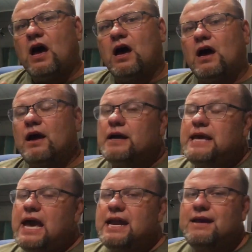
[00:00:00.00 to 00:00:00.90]

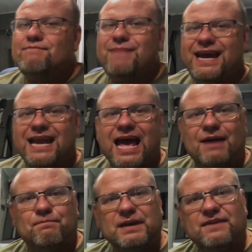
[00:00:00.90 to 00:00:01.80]
Again, it may
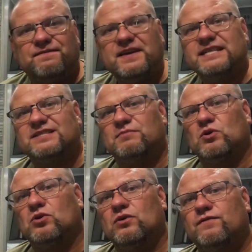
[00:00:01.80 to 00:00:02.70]
not be
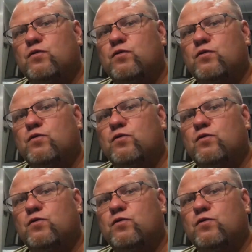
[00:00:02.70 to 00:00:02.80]
feasible